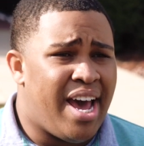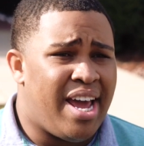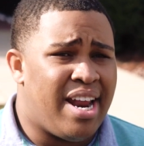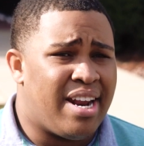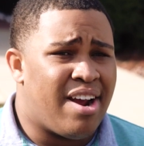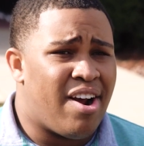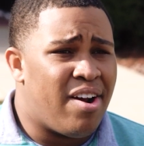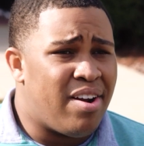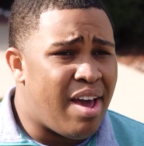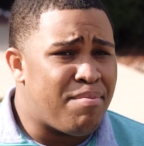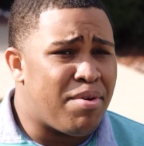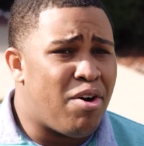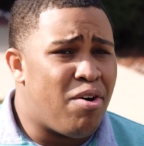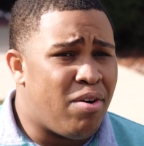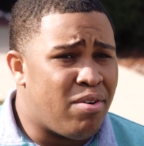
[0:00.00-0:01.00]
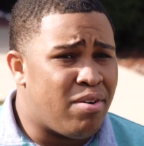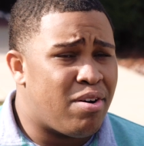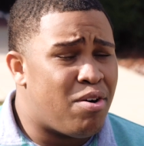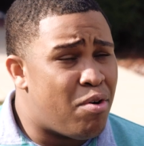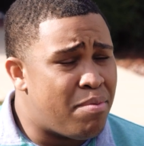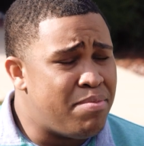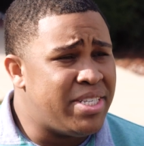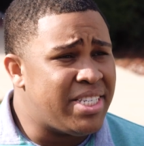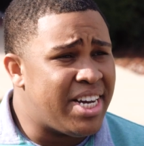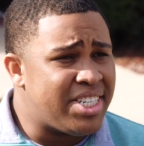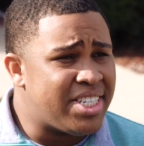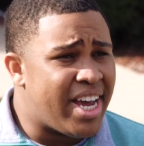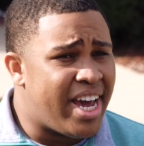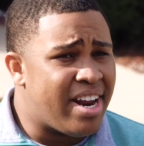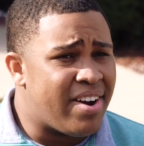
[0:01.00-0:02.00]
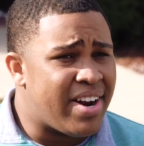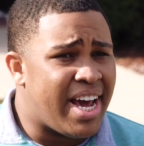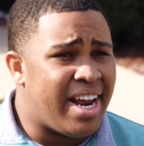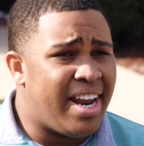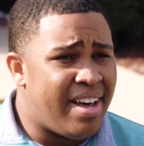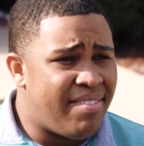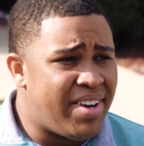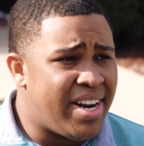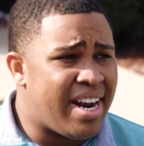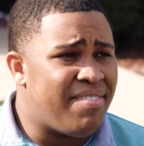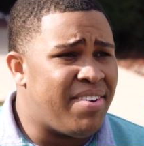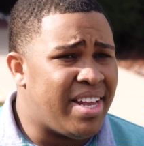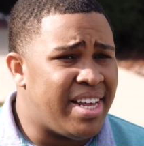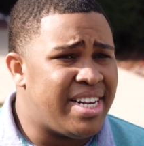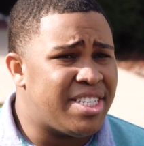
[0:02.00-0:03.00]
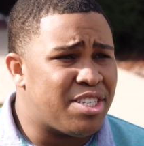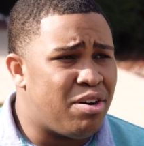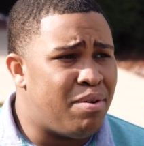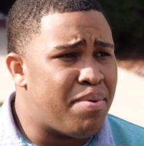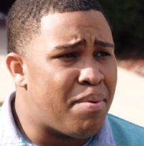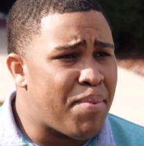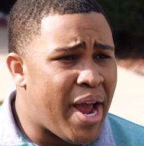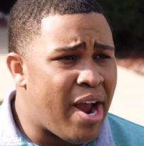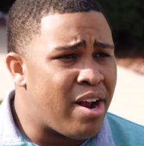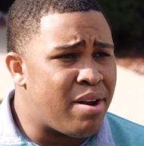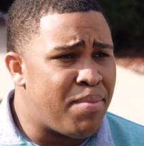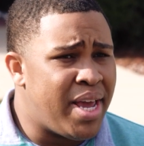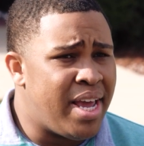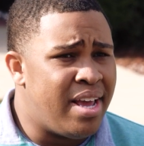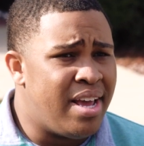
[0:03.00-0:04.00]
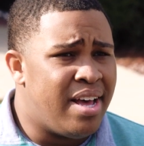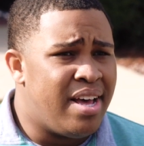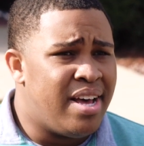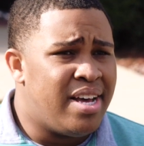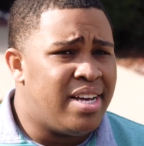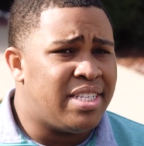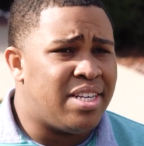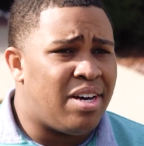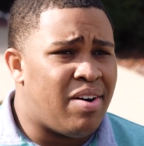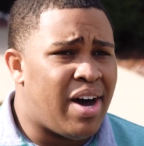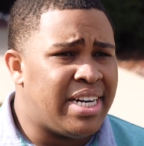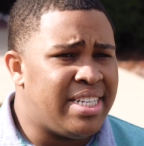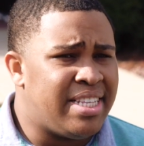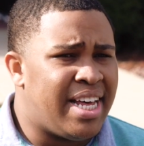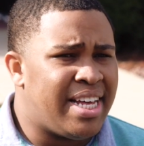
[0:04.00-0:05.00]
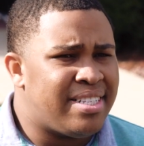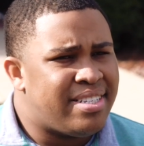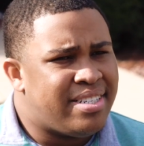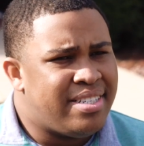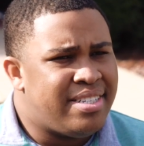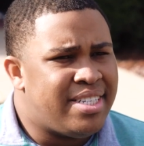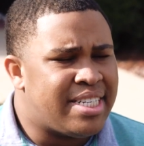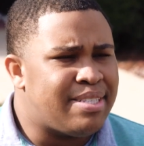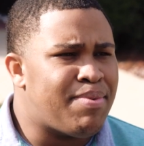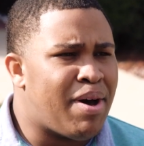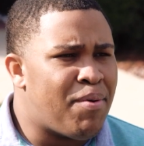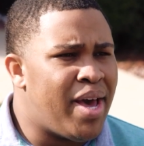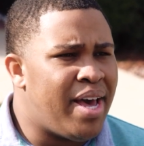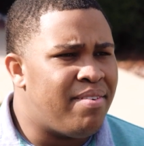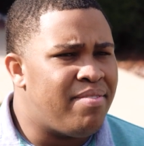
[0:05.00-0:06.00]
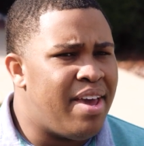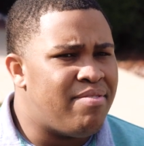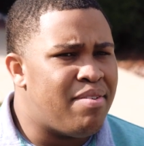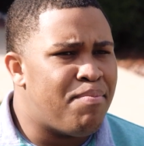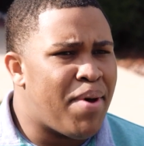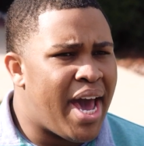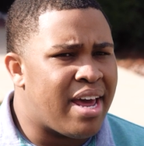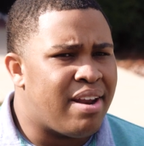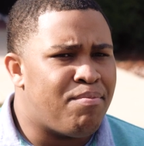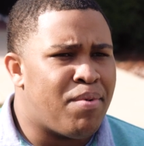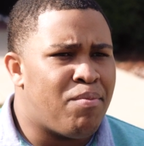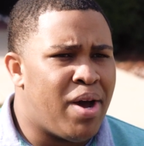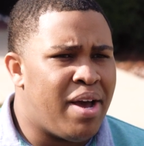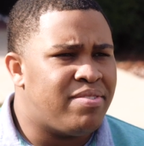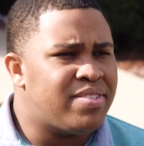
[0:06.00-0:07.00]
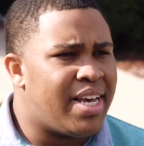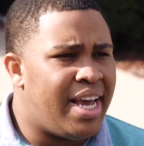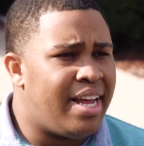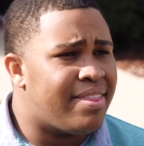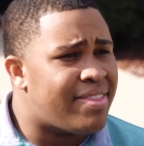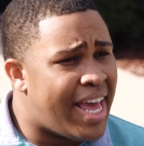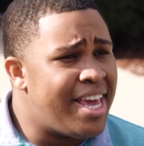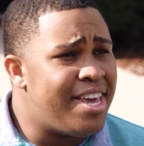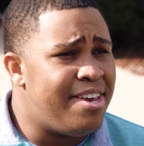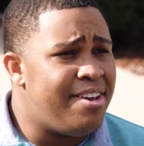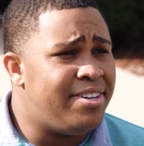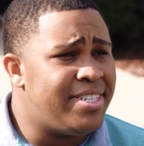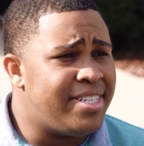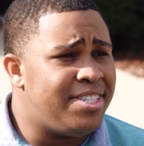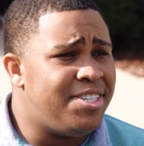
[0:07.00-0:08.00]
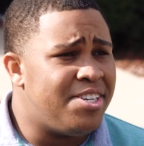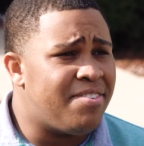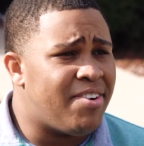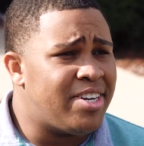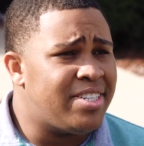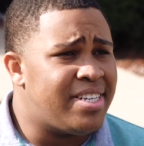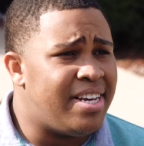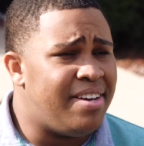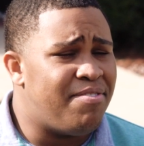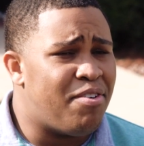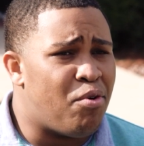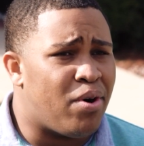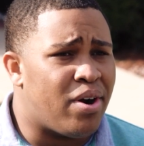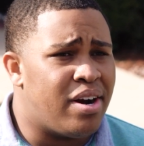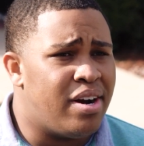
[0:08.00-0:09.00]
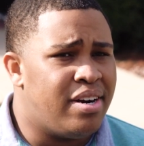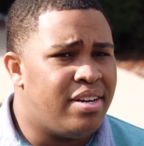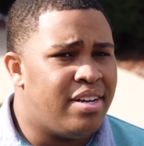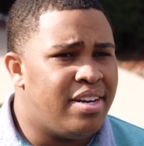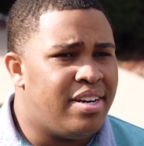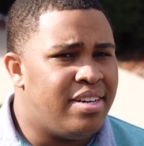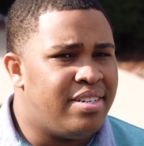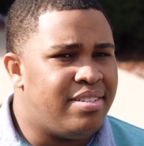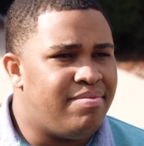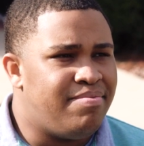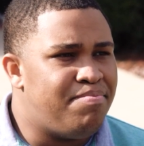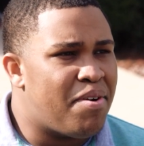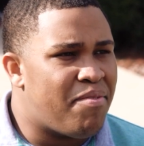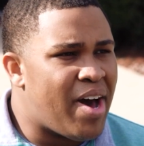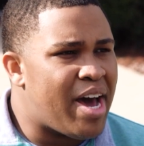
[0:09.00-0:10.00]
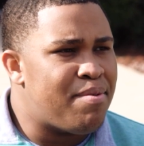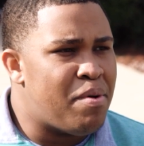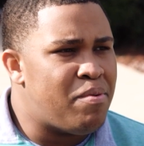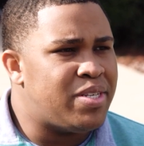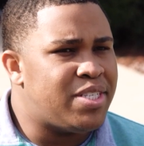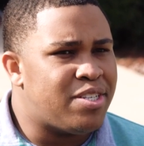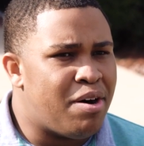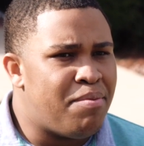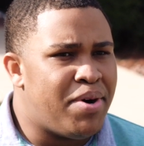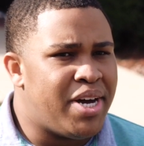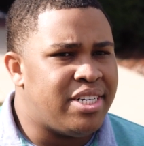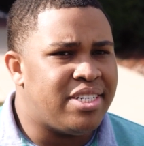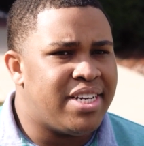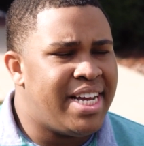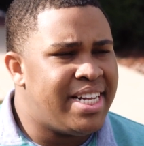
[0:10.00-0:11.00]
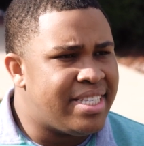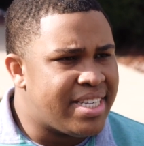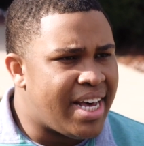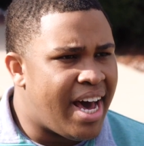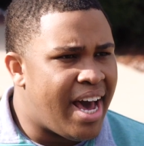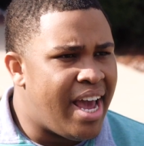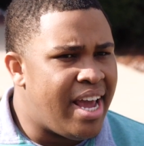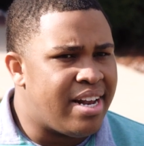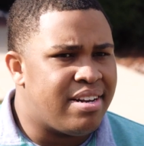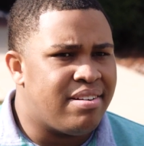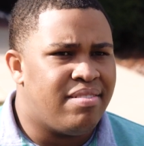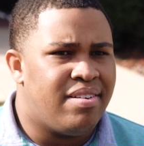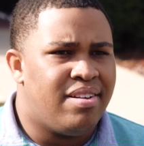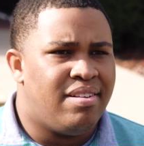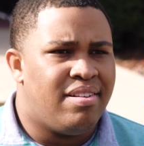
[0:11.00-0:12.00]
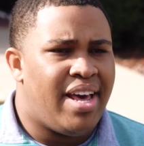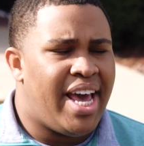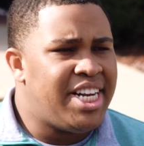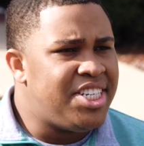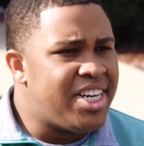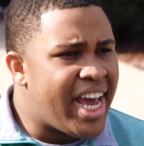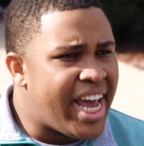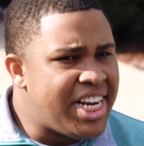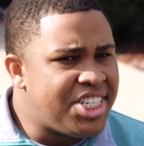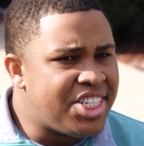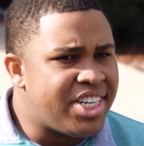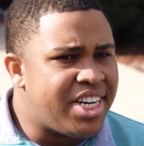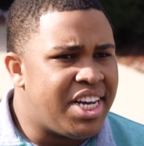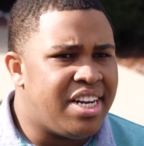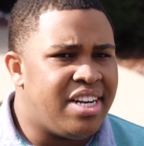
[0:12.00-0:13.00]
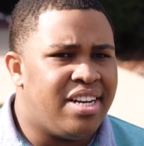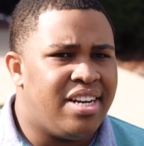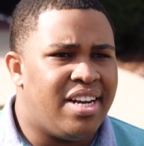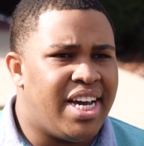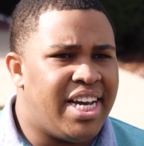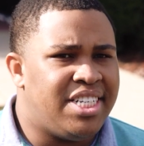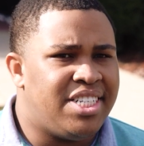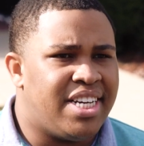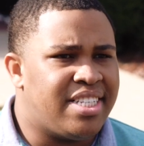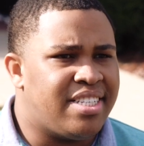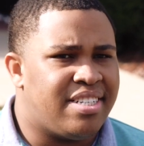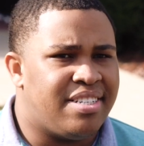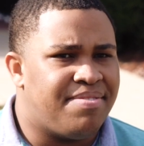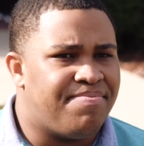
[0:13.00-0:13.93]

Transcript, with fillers: And currently I'm a core, music educator and I love it and I feel like this school prepared me. So I, that's just my way of giving back and my way of saying thank you to this university for providing me with so much insight, education, and just